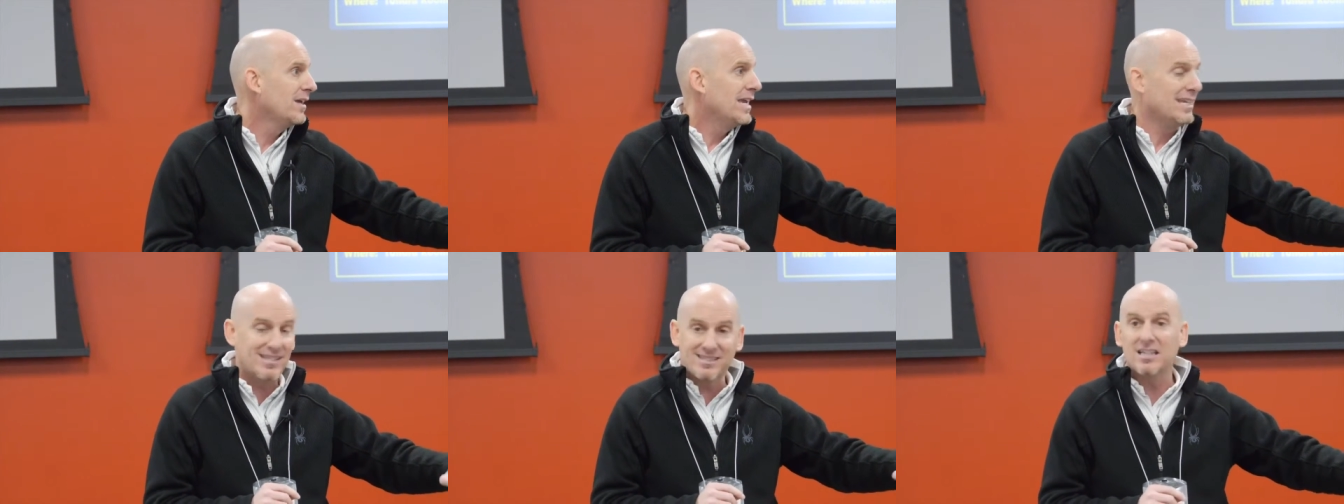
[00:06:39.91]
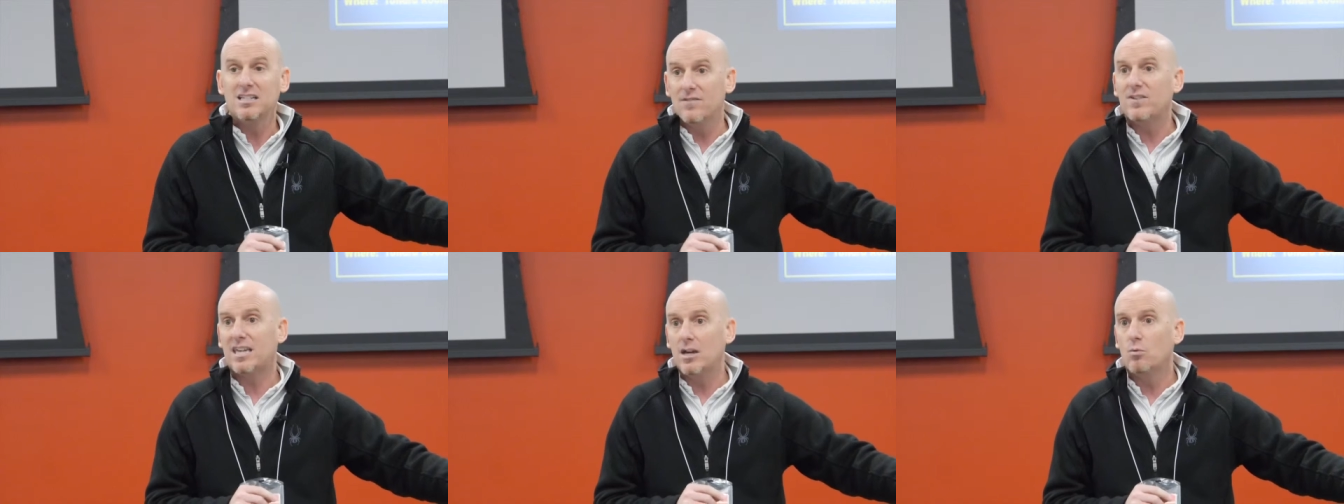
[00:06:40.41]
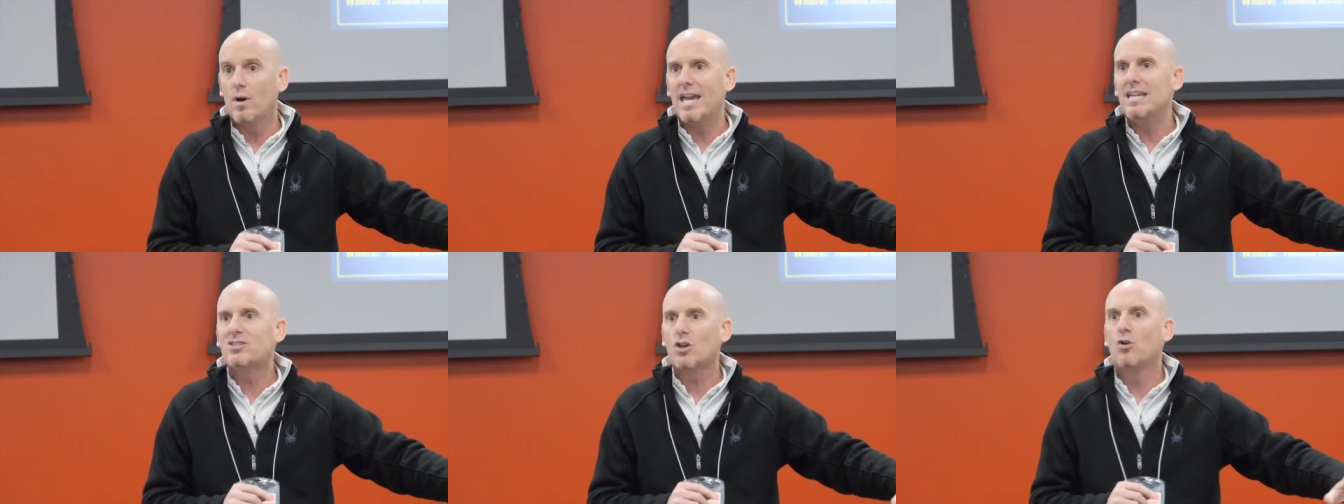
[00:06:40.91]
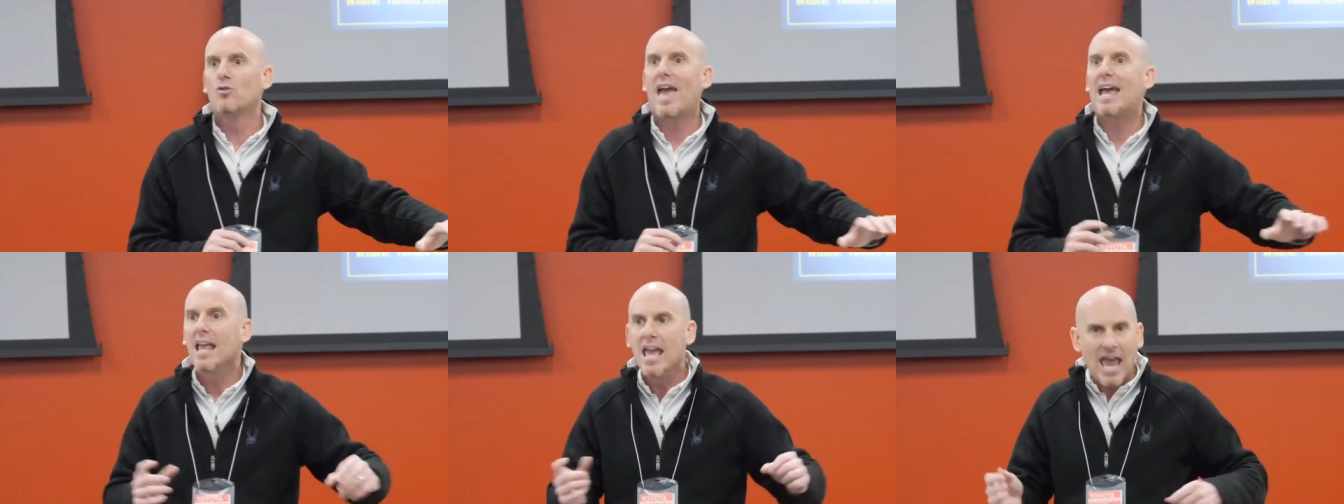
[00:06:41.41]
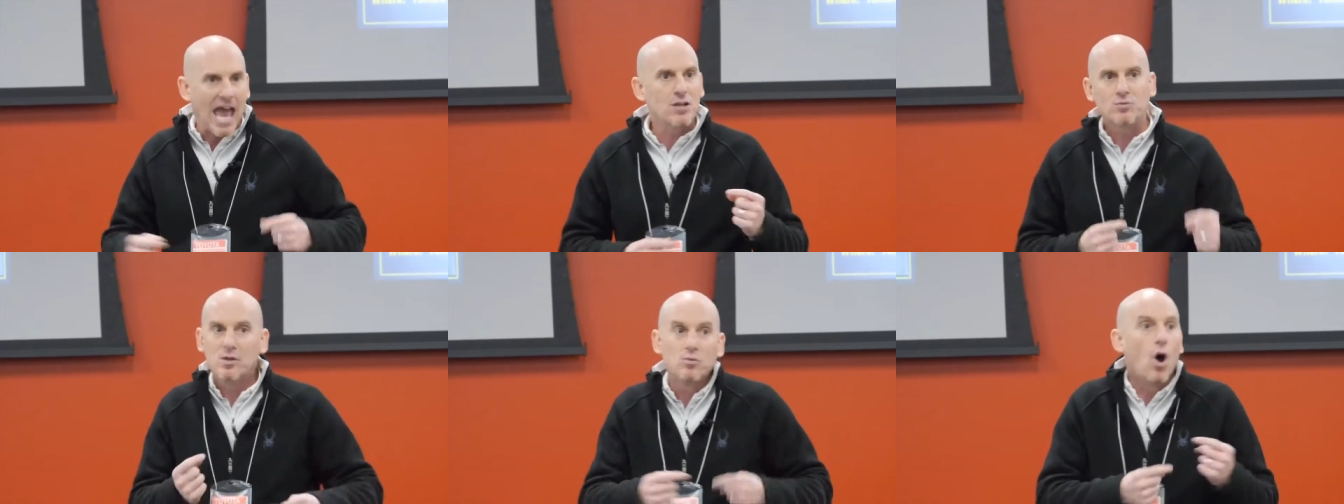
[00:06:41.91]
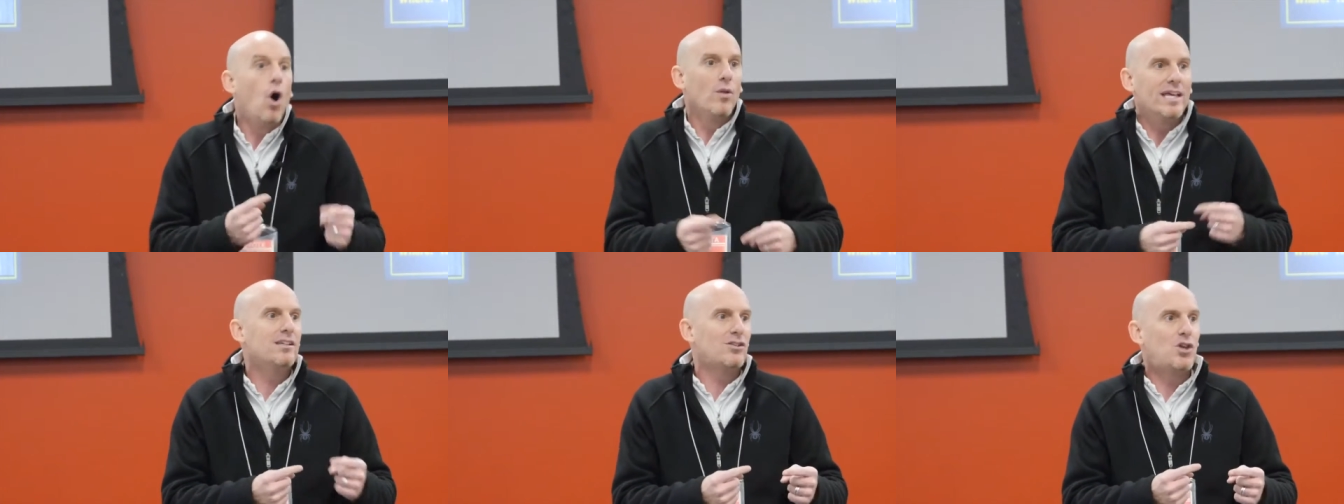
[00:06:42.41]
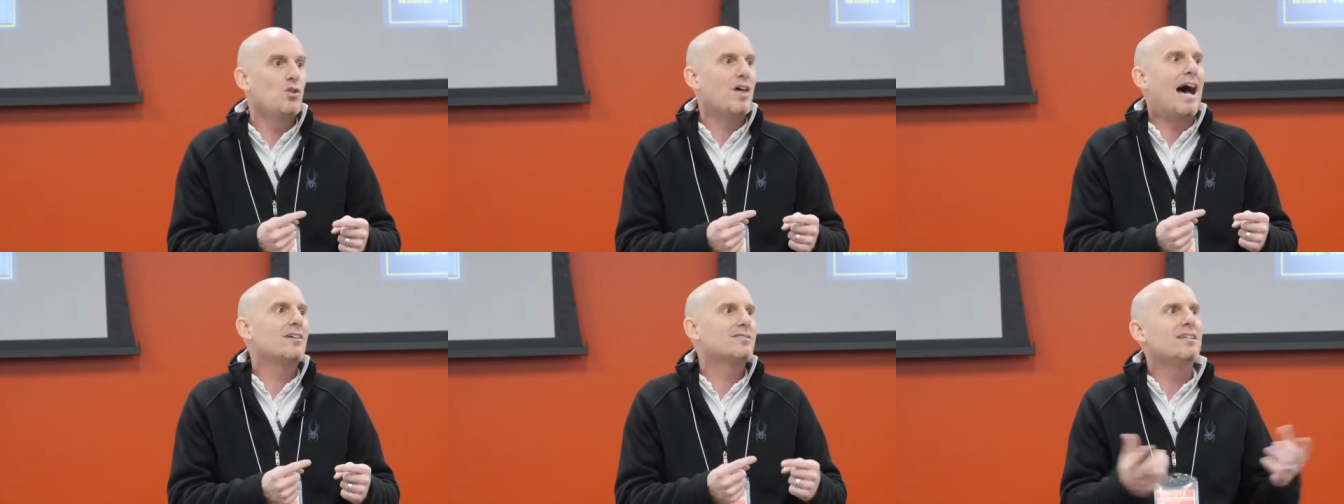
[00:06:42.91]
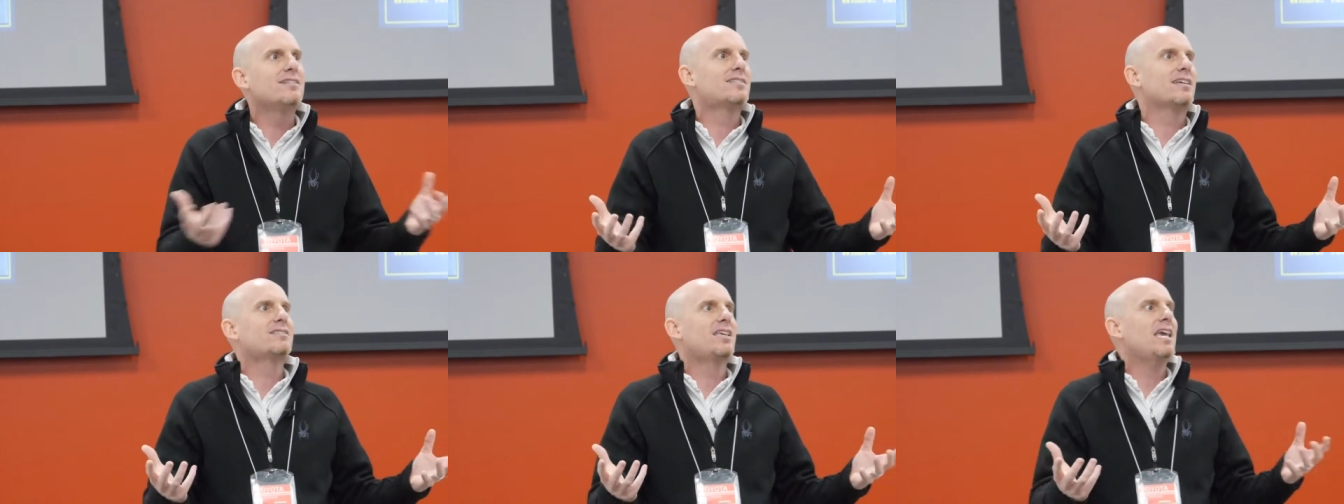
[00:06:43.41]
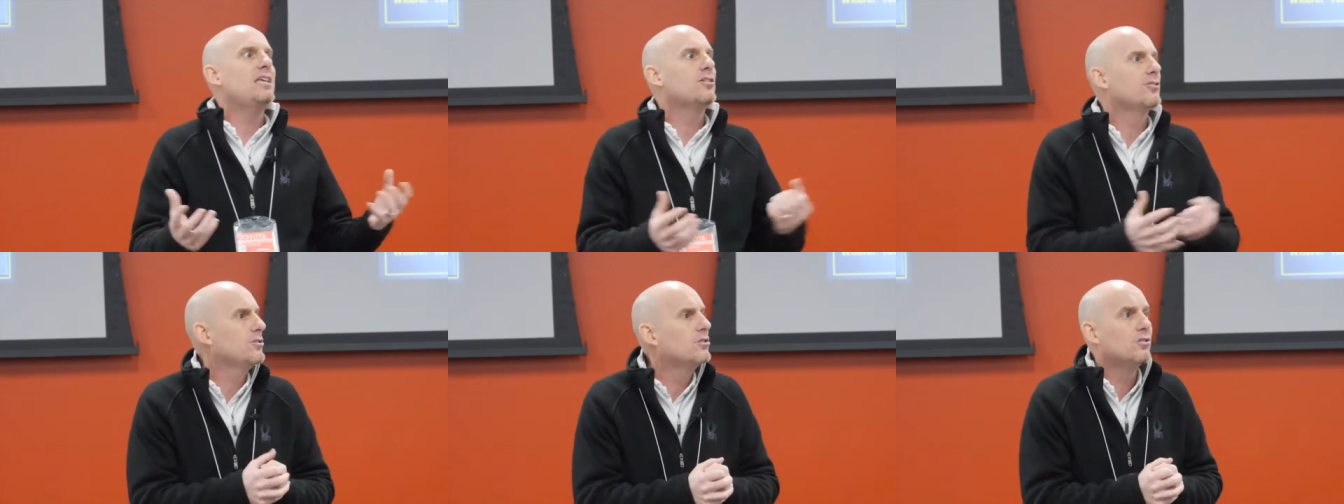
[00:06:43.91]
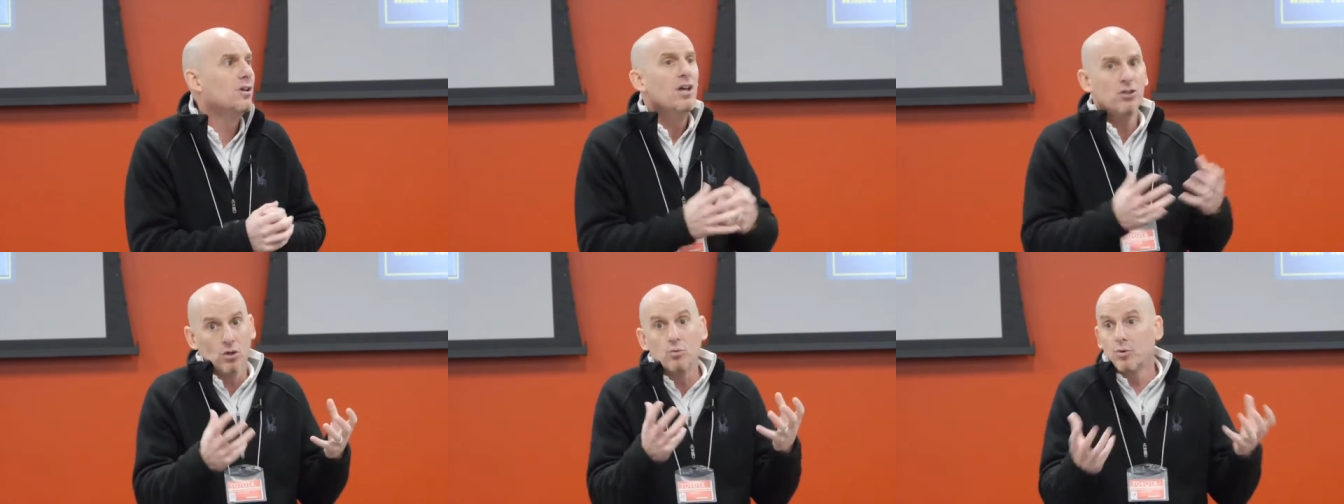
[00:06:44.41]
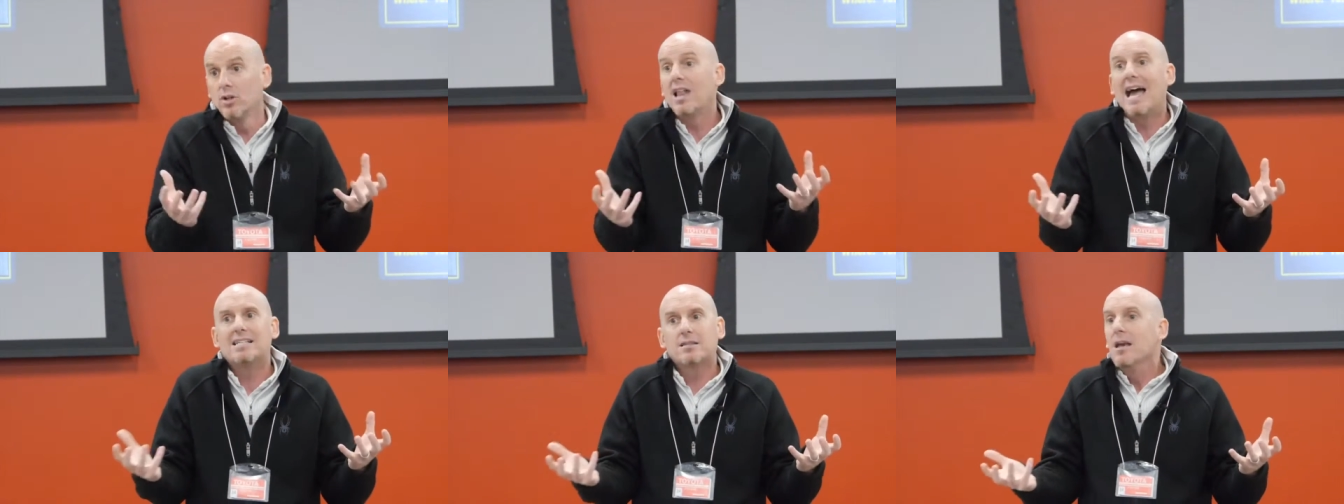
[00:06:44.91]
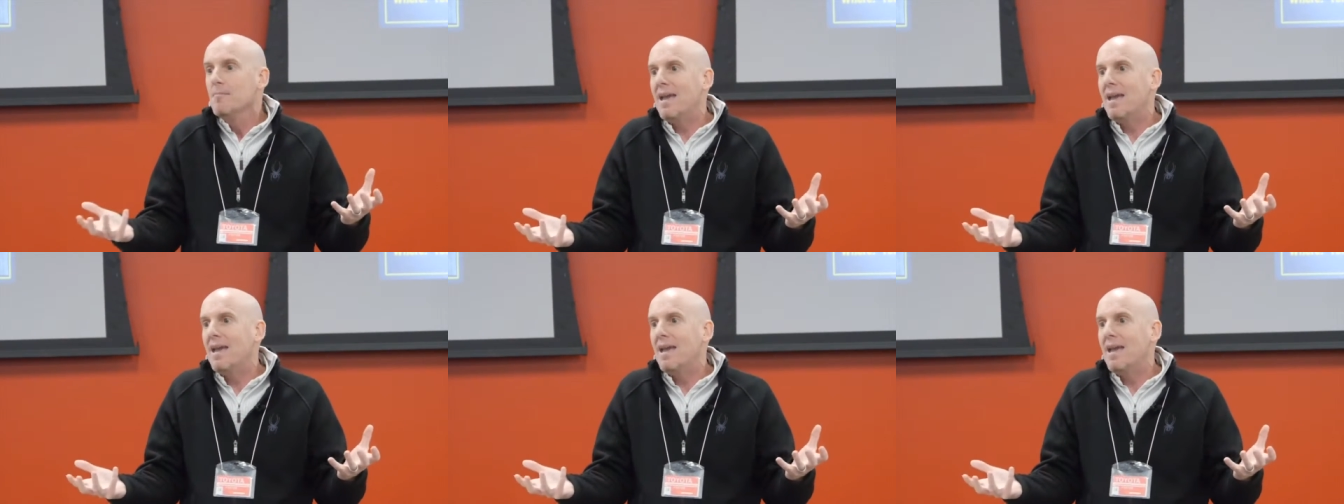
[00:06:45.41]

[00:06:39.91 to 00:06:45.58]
in a significant way so that as we roll into 2016, you'll, you'll realize,